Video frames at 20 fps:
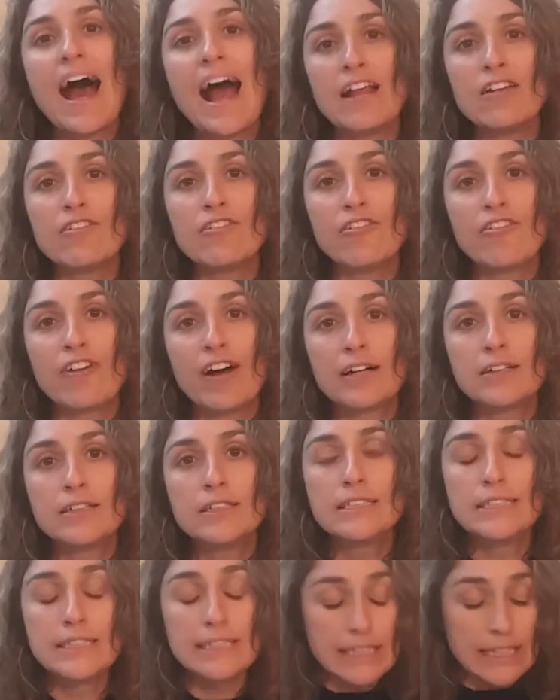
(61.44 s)
Alpha.
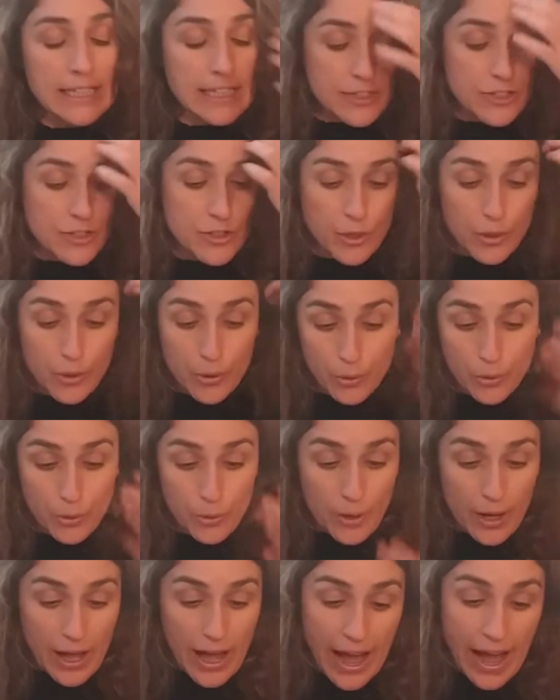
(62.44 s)

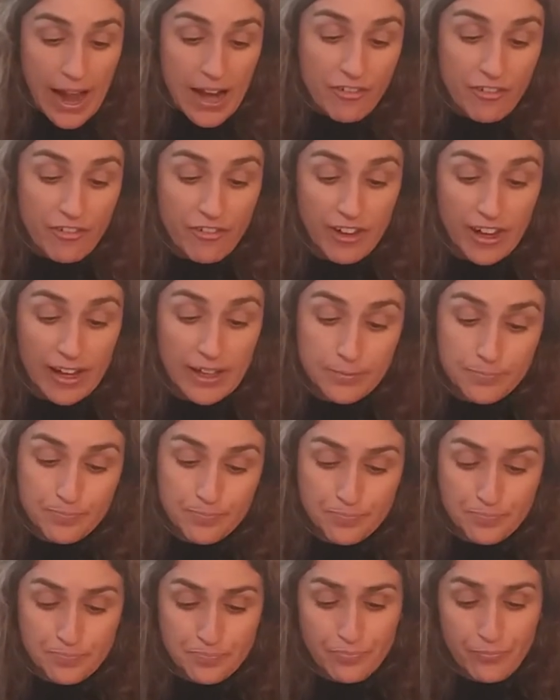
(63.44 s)
So alpha
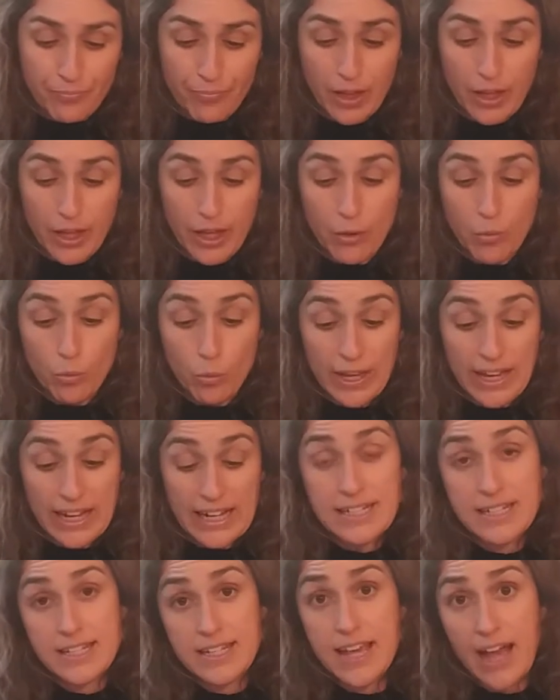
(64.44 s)
uh, we
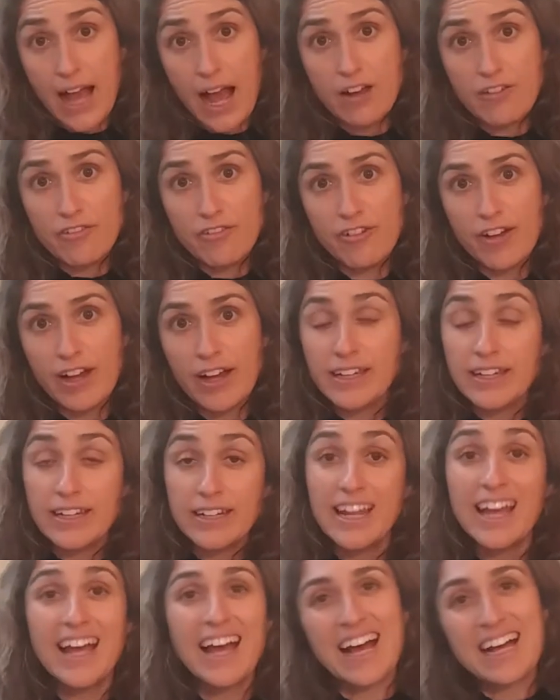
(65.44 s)
can see Alfain,
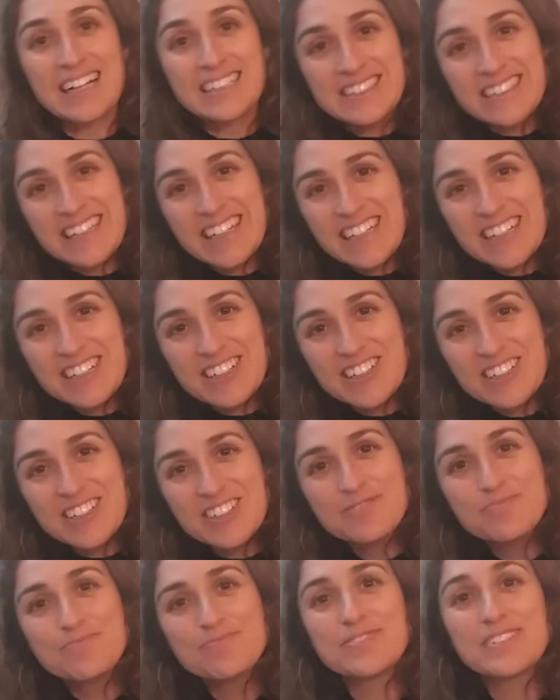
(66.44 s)

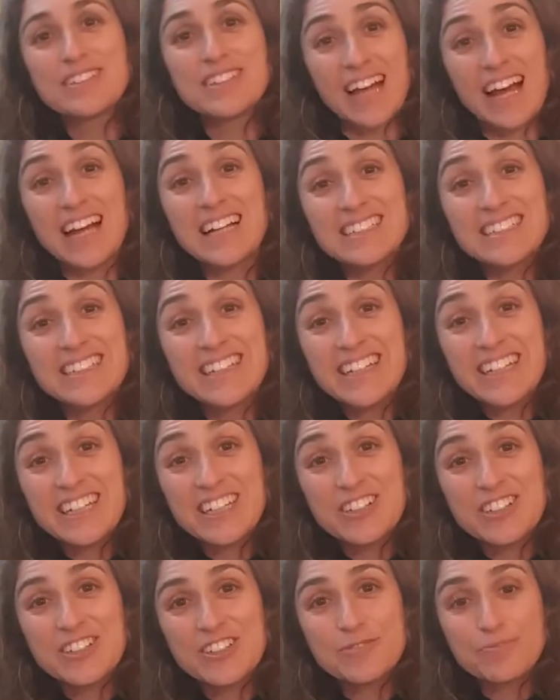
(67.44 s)
Andio,
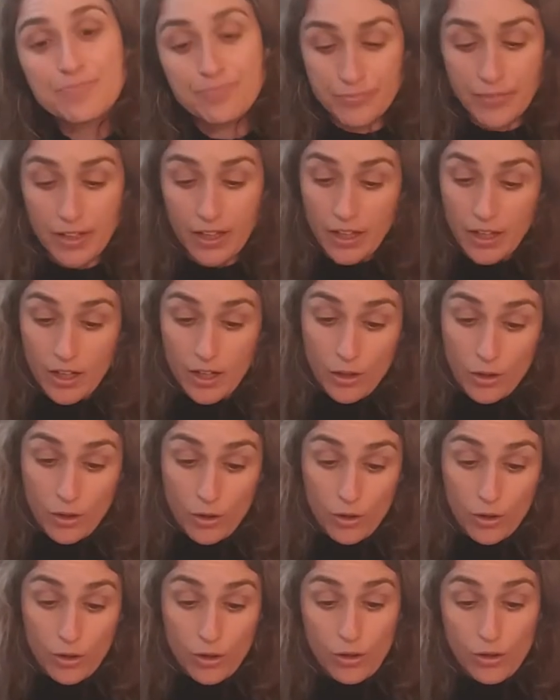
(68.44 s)
Andio,
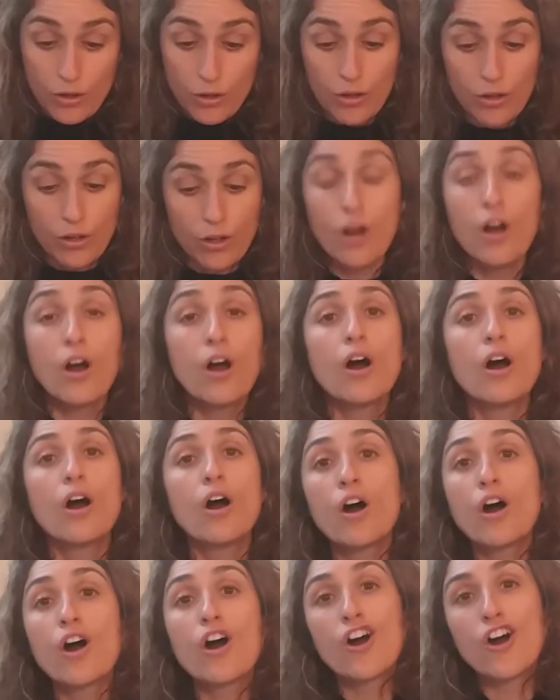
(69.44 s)
oh.
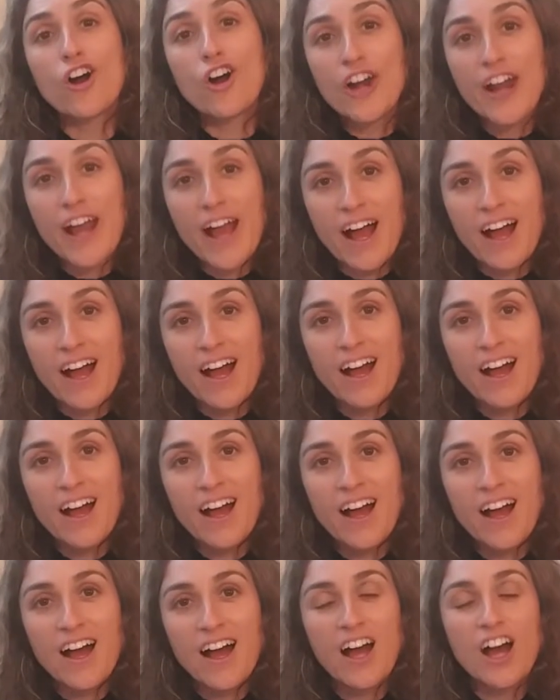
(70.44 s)
Jora,
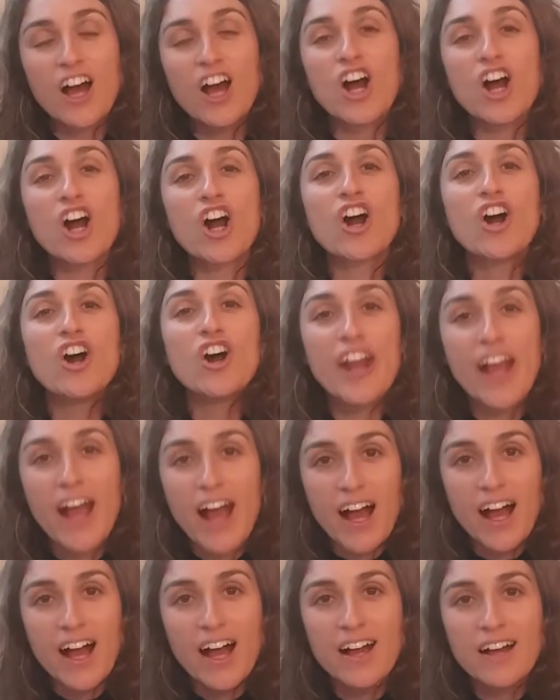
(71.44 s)

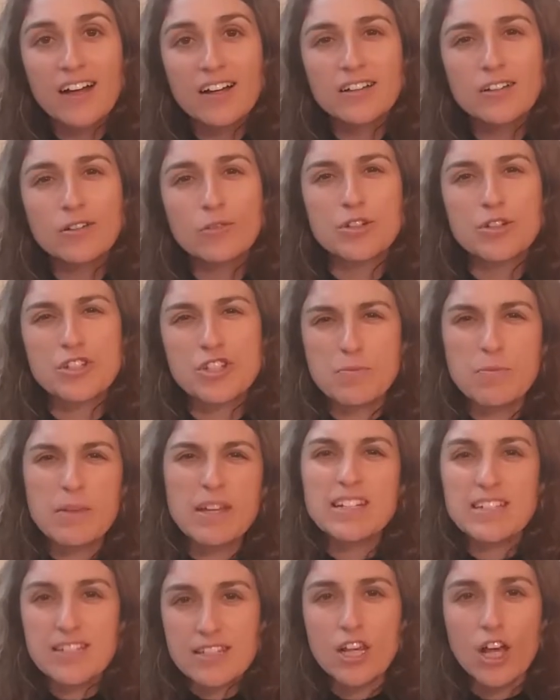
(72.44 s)
Jora. Which
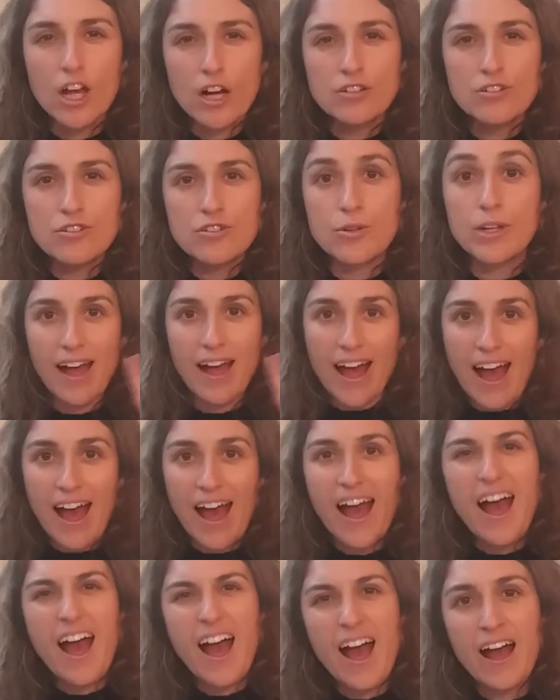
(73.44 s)
means country,
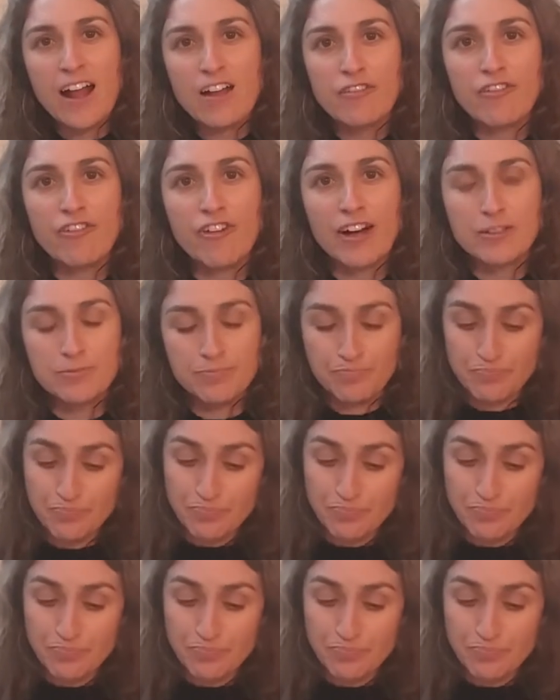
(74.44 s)
a alpha